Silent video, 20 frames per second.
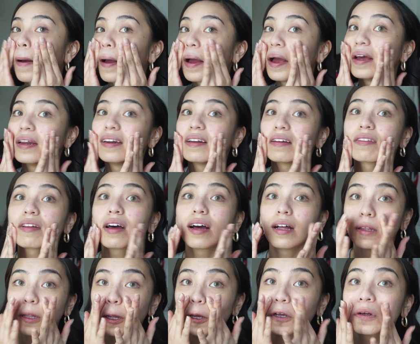And then that,
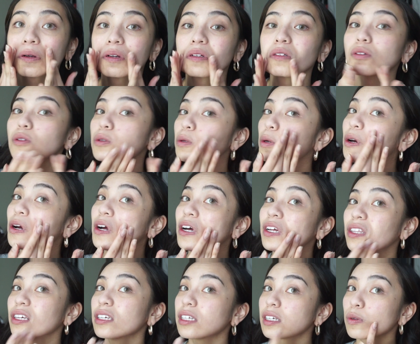like,
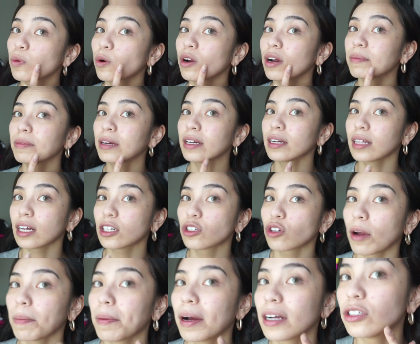this is where I'm getting that
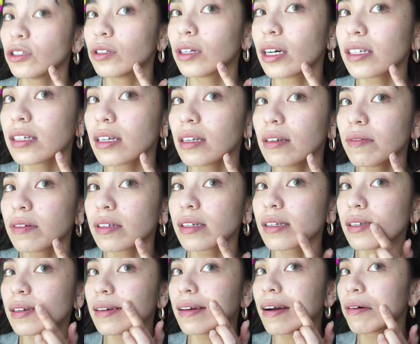dry patch. You guys can even
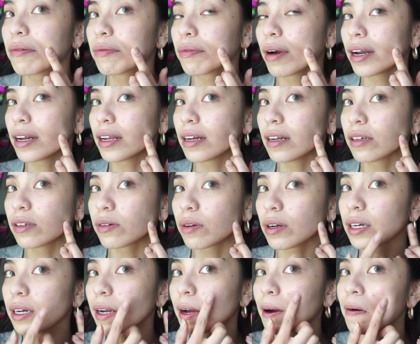see how red it is
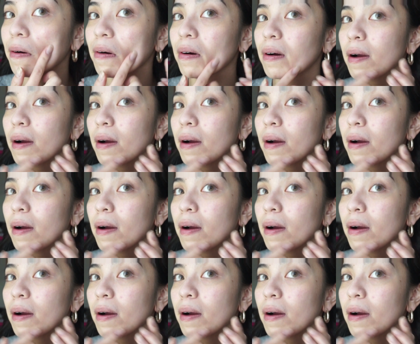right now.